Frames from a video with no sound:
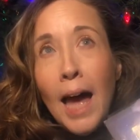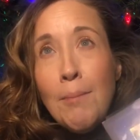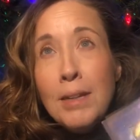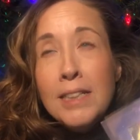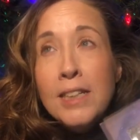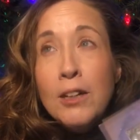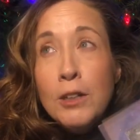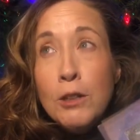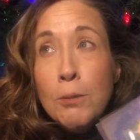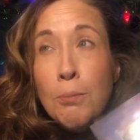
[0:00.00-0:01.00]
I'm going to tell
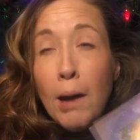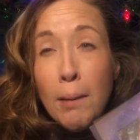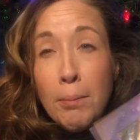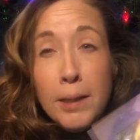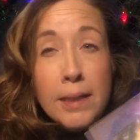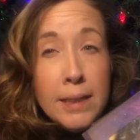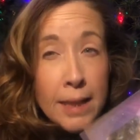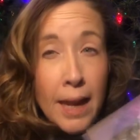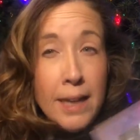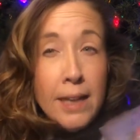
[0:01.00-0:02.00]
you probably
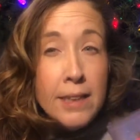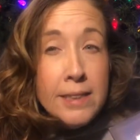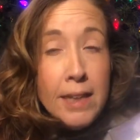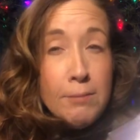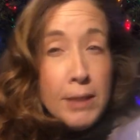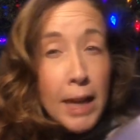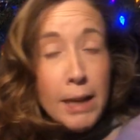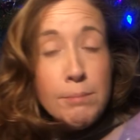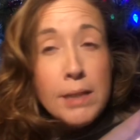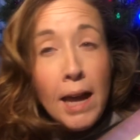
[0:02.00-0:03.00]
9 out of 10
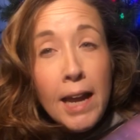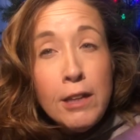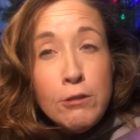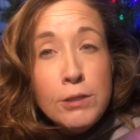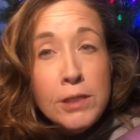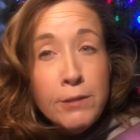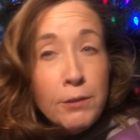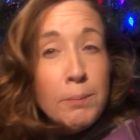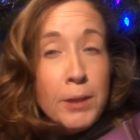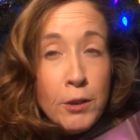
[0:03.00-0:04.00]
times I use a
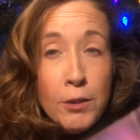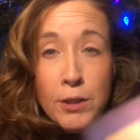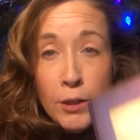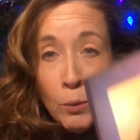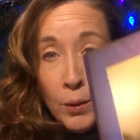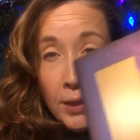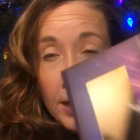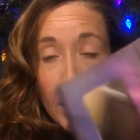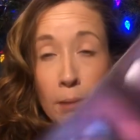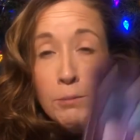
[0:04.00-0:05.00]
different mirror than the one
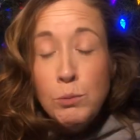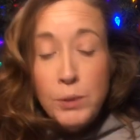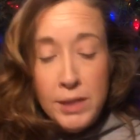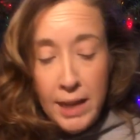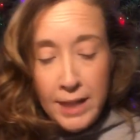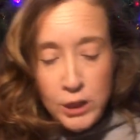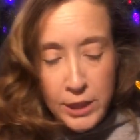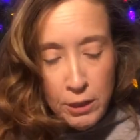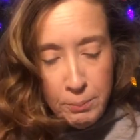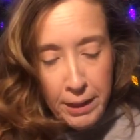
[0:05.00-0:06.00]
that comes with the
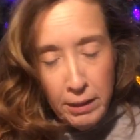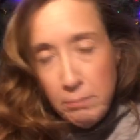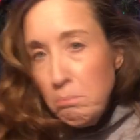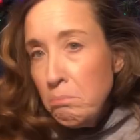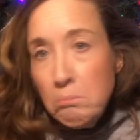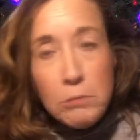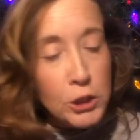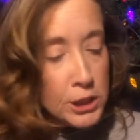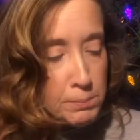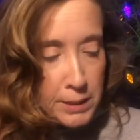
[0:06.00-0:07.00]
eyeshadow palette,
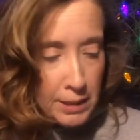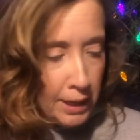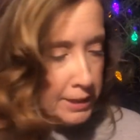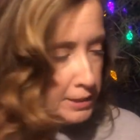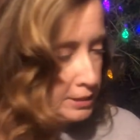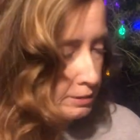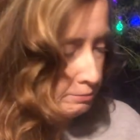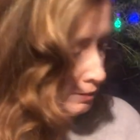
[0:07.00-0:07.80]
just being honest.